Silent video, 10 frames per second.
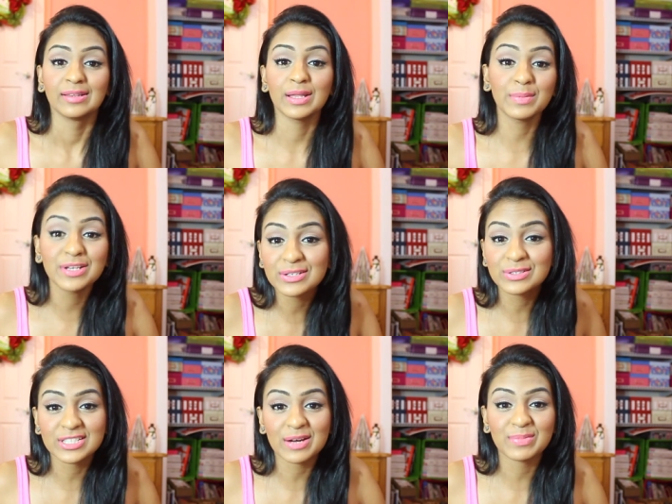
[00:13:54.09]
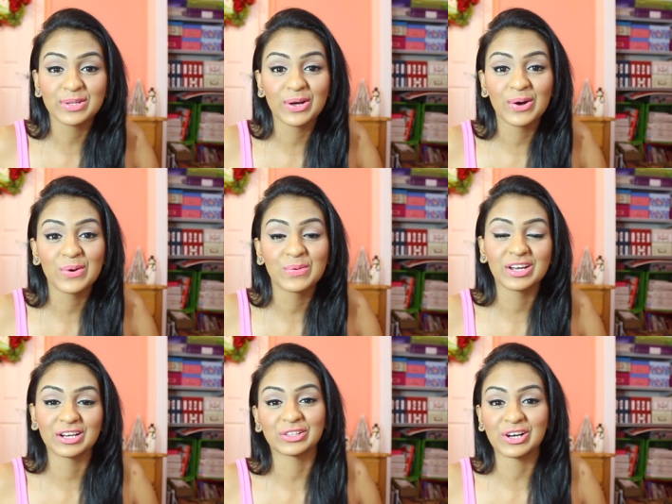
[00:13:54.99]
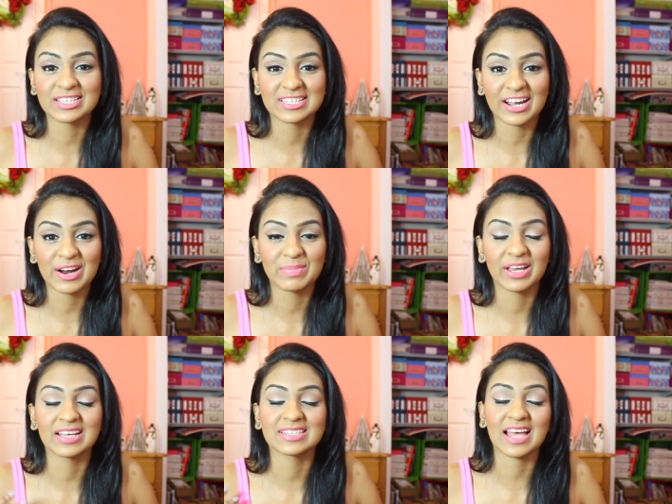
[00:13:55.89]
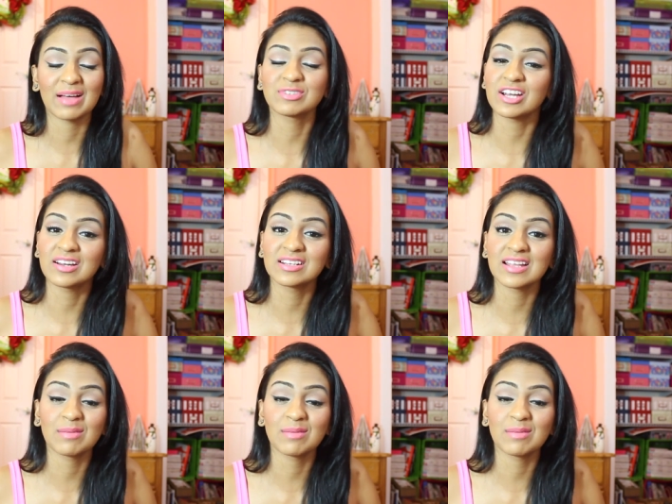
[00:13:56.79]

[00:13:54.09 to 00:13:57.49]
let me know down below what your thoughts are because I'm trying